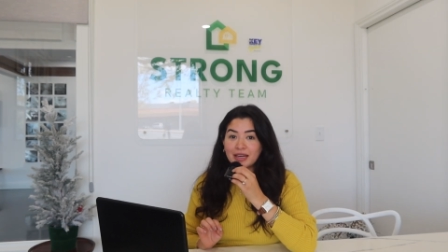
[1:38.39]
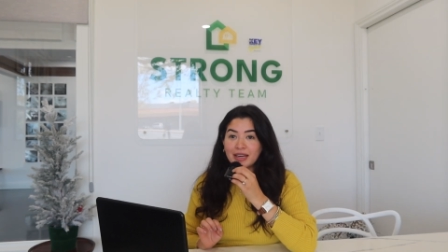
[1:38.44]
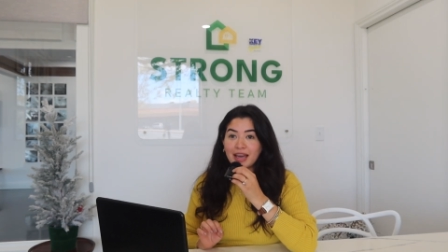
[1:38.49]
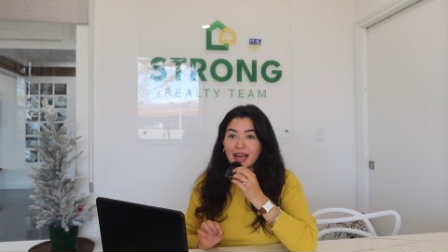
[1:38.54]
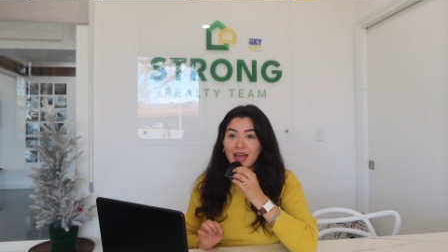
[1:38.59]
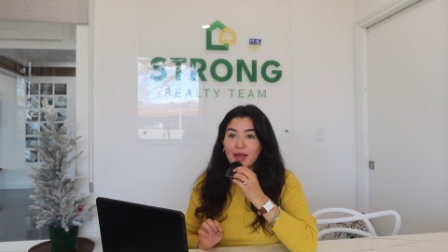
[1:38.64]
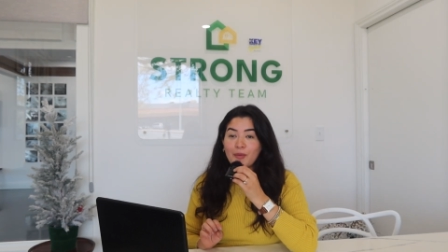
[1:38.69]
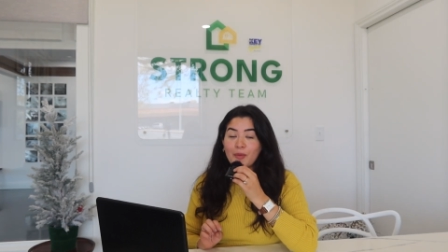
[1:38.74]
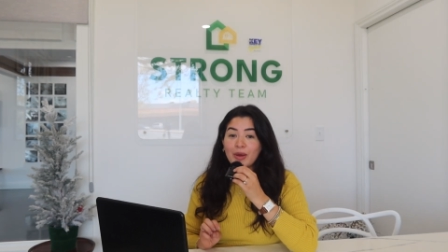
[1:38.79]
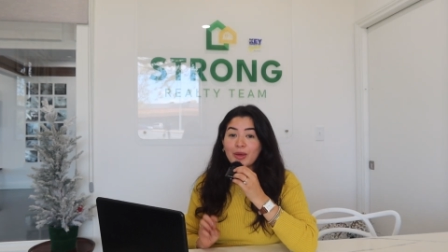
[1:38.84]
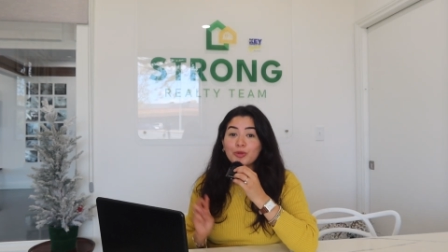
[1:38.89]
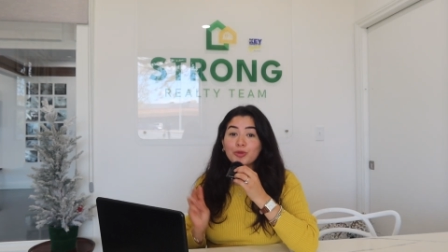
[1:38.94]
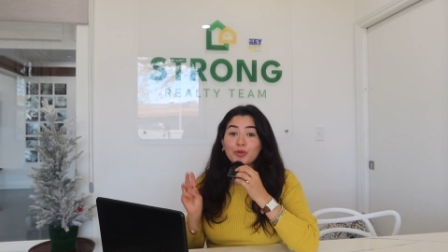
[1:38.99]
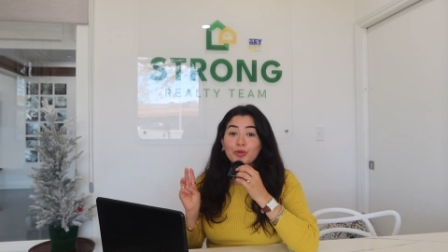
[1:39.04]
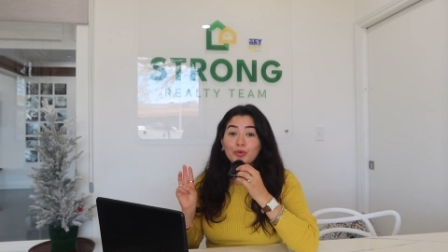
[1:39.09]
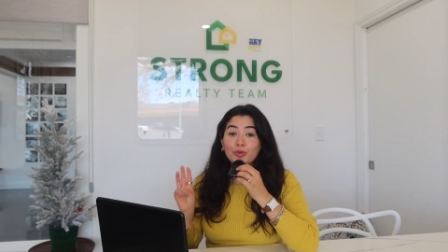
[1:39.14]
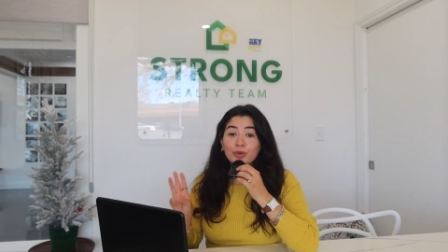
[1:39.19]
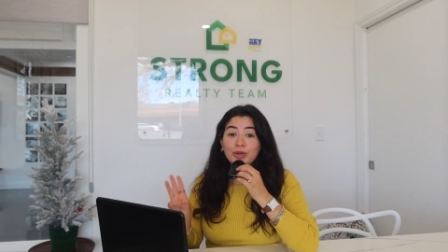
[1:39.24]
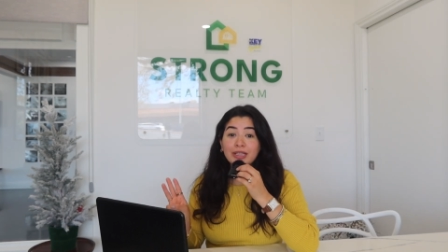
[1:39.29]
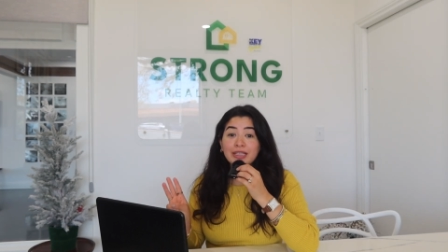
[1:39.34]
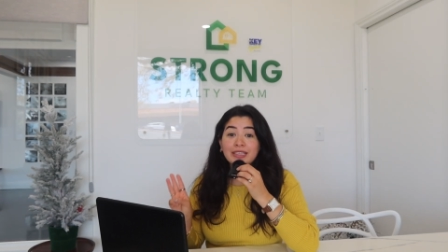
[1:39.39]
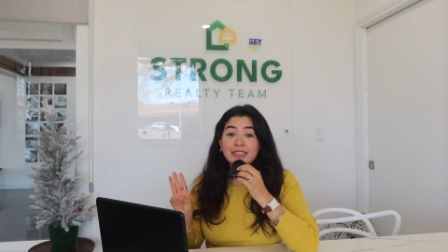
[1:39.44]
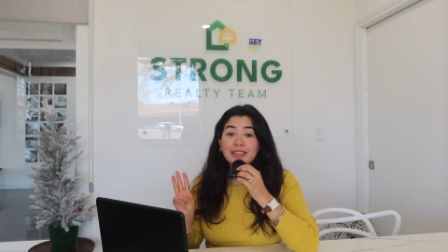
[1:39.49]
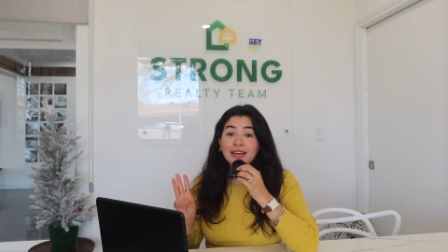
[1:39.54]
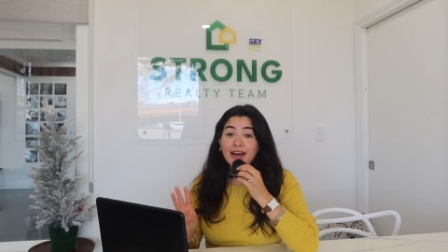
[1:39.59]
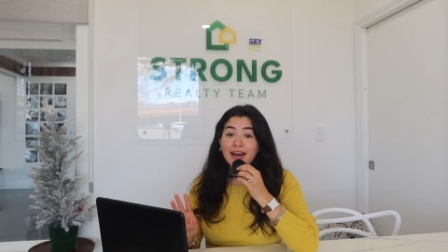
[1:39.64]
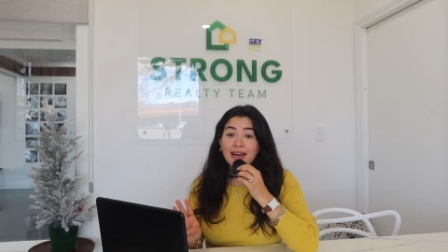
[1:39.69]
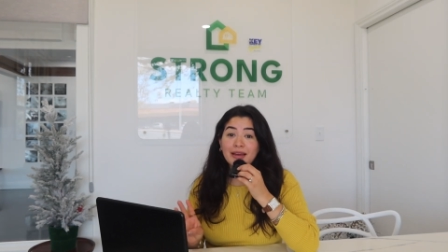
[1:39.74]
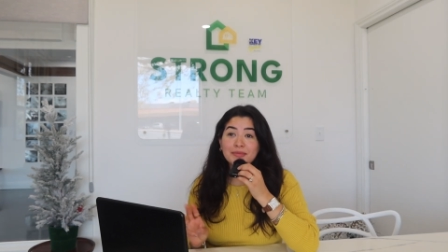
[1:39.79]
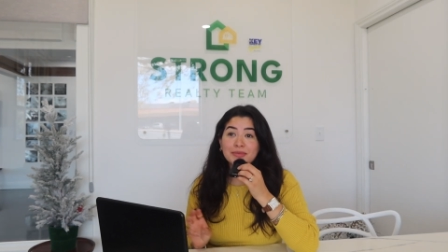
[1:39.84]
and I went 3
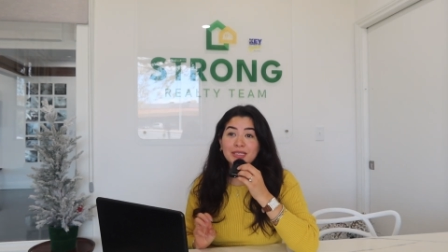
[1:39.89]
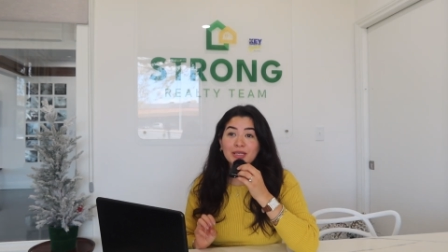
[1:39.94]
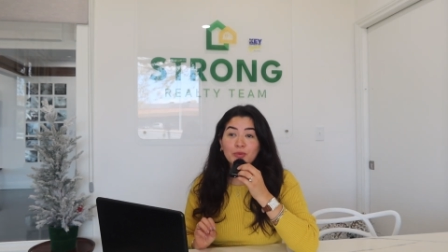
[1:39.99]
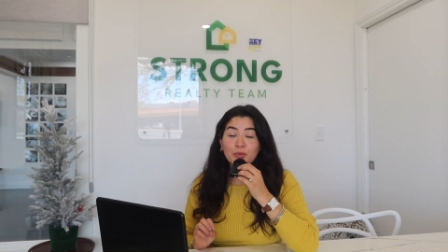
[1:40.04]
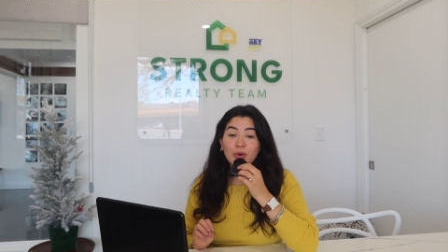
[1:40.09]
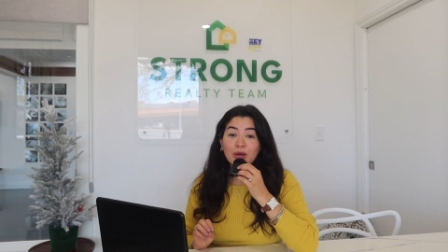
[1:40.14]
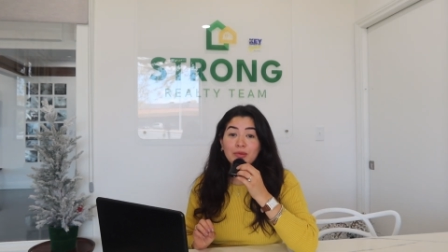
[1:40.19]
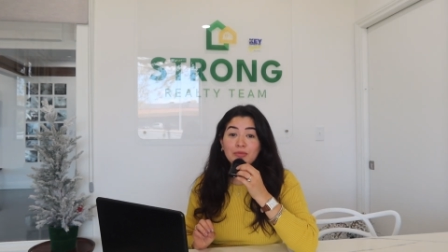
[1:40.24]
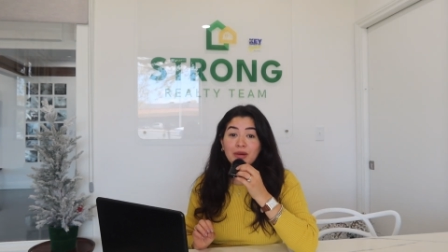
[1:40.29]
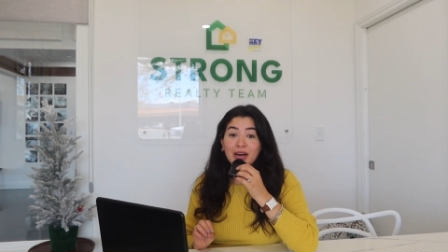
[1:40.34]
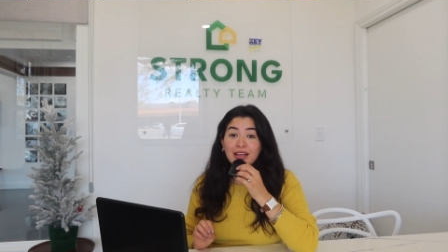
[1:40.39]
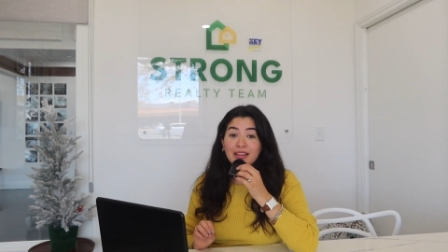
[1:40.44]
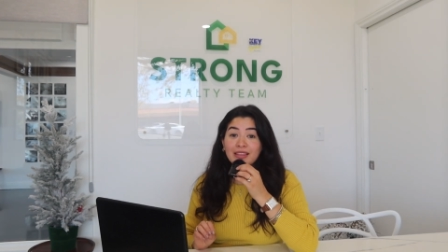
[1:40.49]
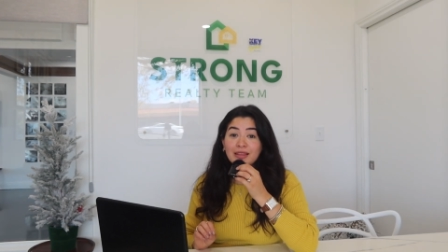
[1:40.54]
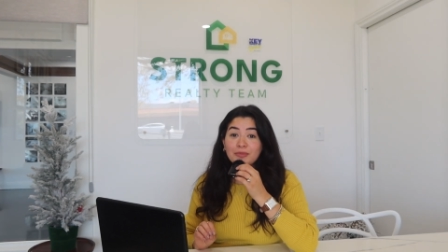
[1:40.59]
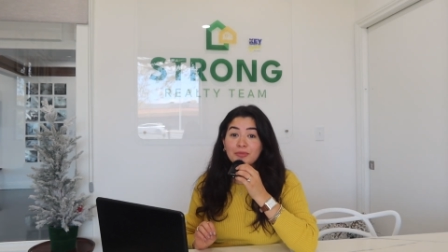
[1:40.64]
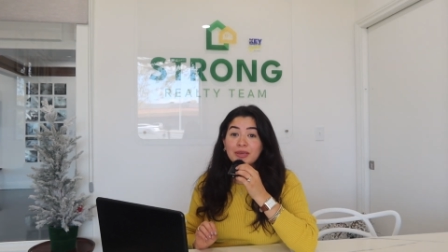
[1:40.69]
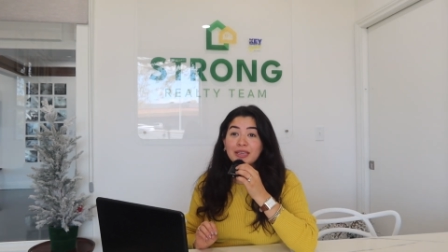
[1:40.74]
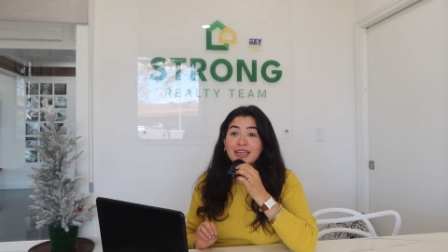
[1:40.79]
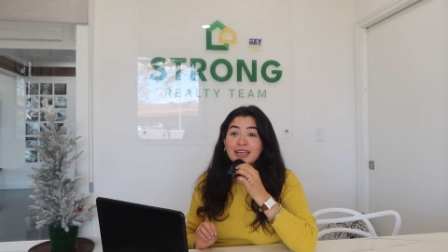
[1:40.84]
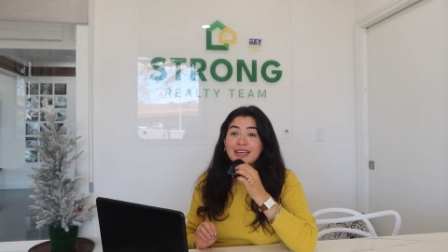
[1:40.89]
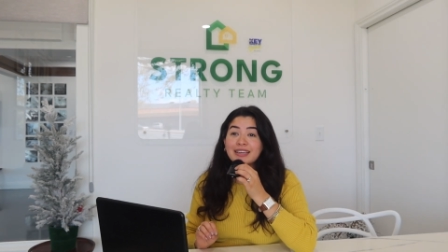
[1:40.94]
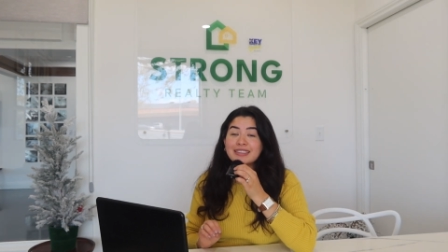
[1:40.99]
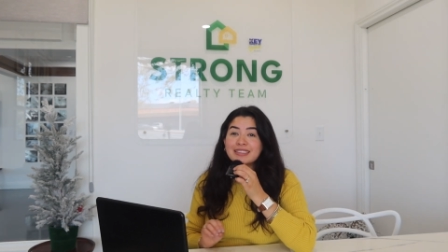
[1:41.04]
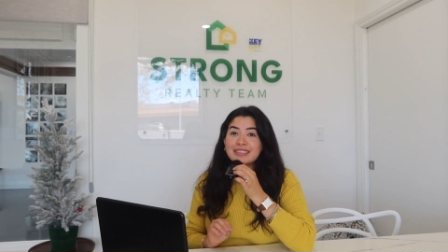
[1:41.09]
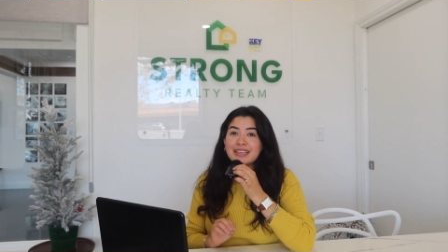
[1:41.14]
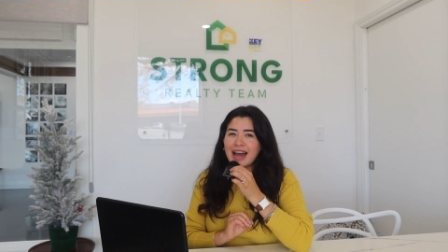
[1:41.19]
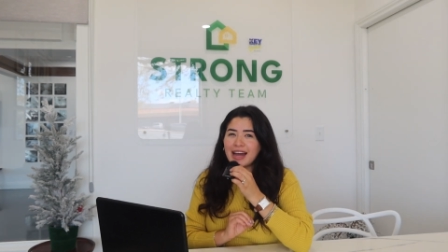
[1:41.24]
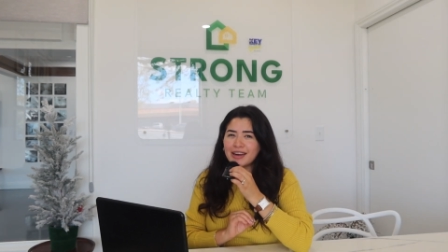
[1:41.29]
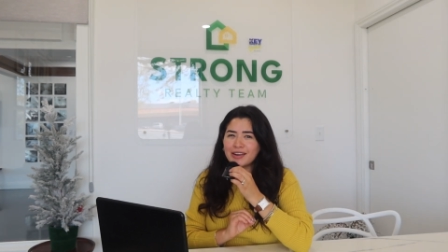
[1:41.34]
times in 1 month
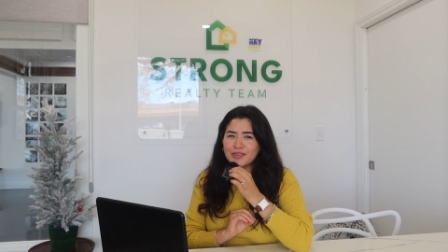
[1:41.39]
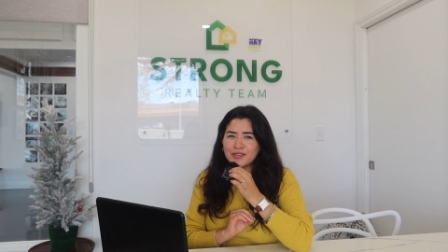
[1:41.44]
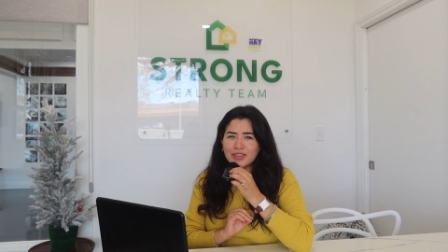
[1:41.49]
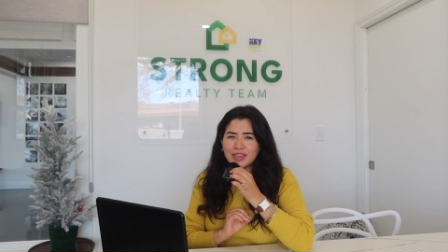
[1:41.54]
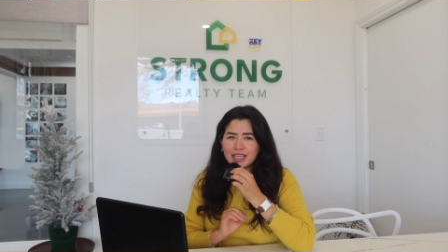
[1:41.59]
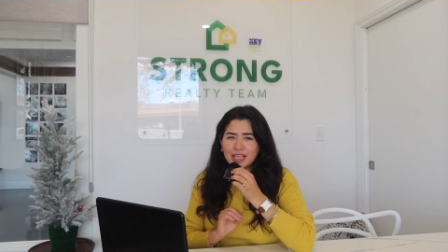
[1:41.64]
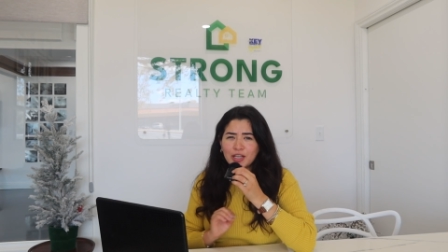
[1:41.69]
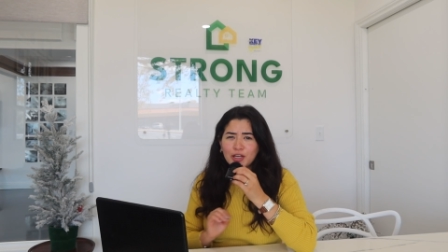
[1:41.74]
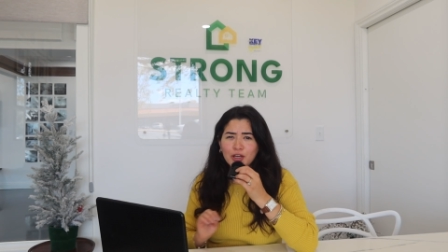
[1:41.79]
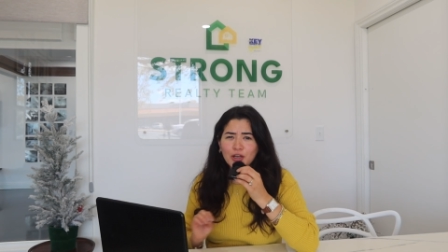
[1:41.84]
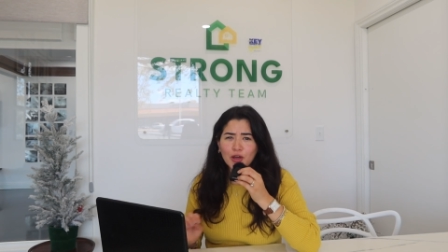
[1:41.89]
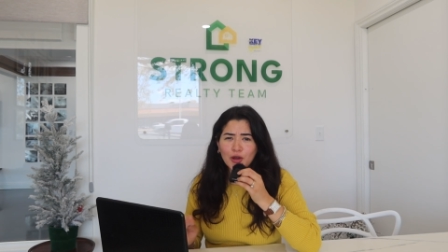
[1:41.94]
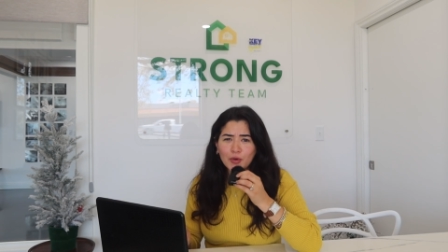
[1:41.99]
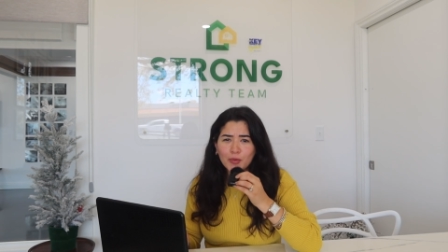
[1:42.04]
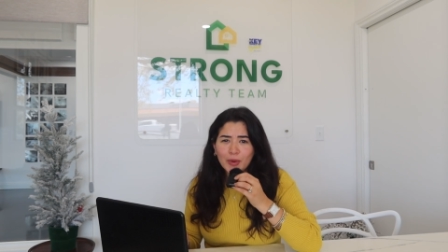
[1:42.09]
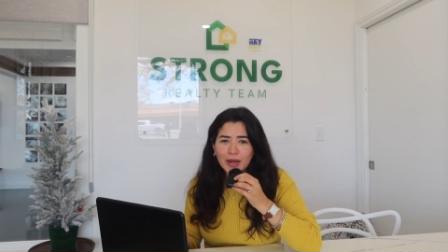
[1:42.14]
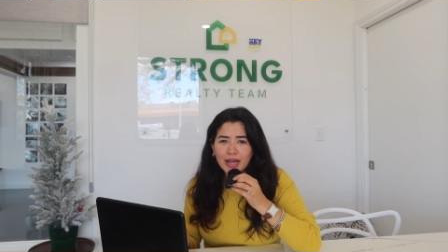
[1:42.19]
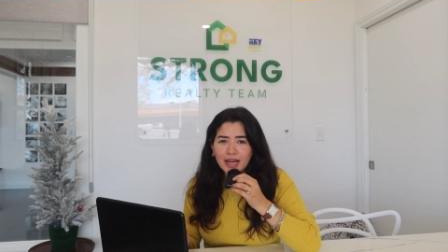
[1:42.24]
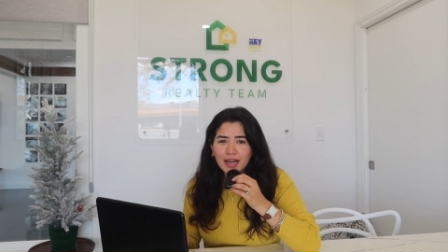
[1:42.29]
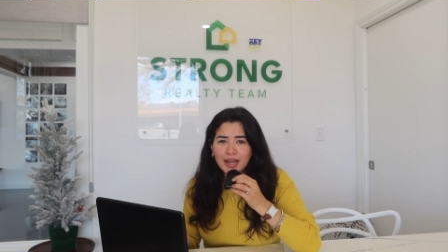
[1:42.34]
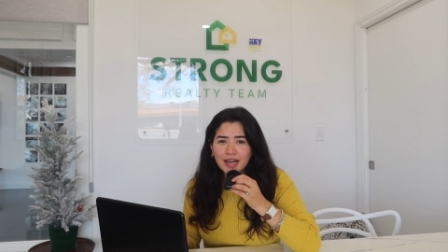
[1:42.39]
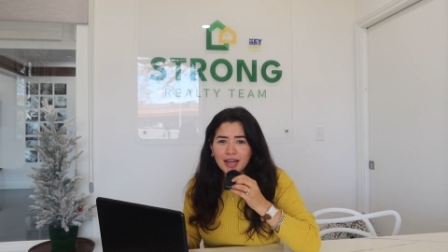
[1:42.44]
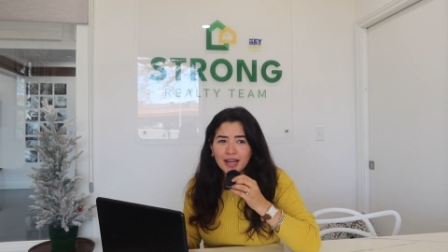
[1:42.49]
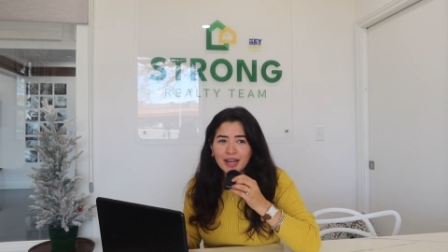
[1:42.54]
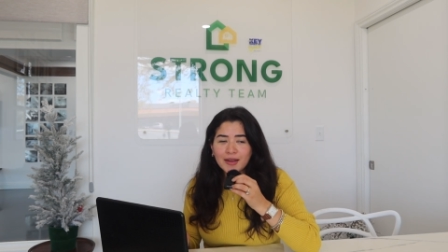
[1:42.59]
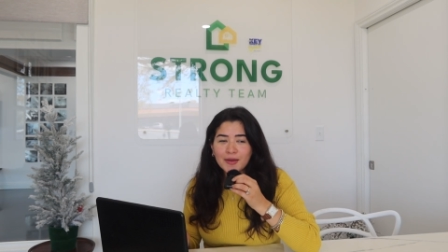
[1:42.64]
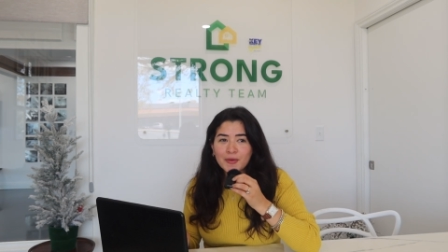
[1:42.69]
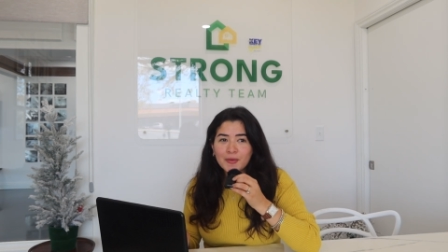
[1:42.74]
because out of the nowhere,